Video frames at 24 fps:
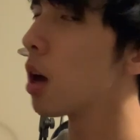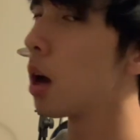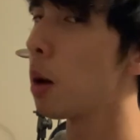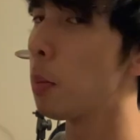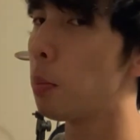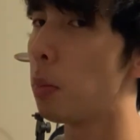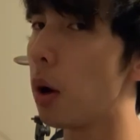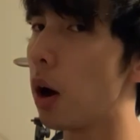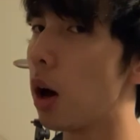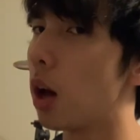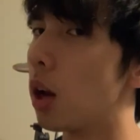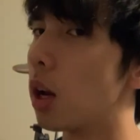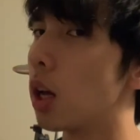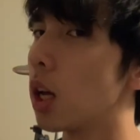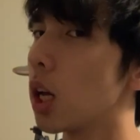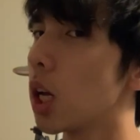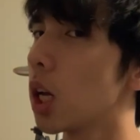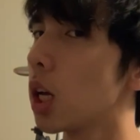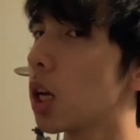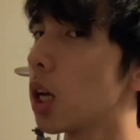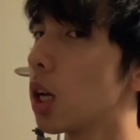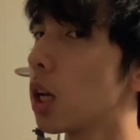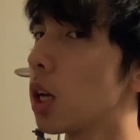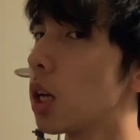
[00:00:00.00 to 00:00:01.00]
But
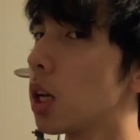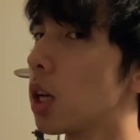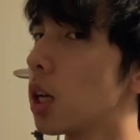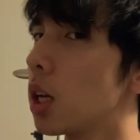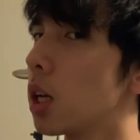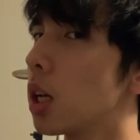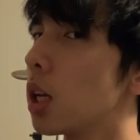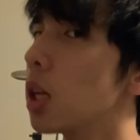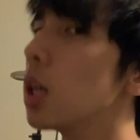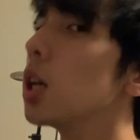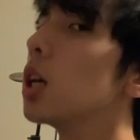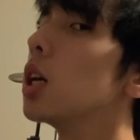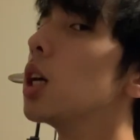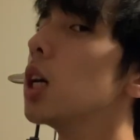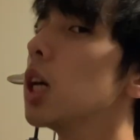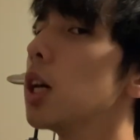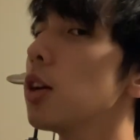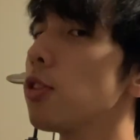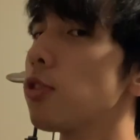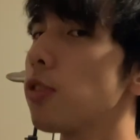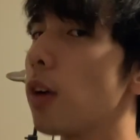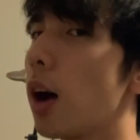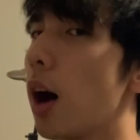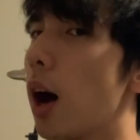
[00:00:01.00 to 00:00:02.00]

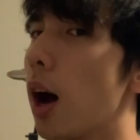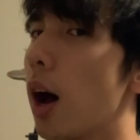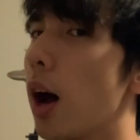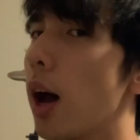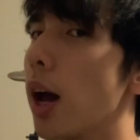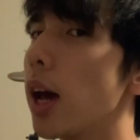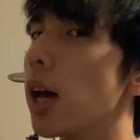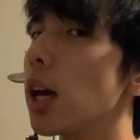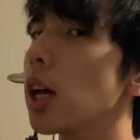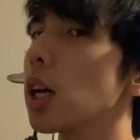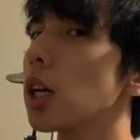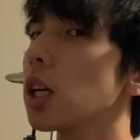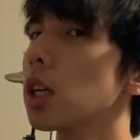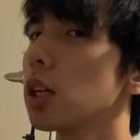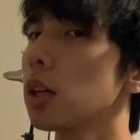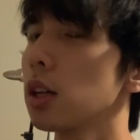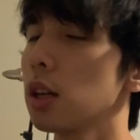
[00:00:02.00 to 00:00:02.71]
if I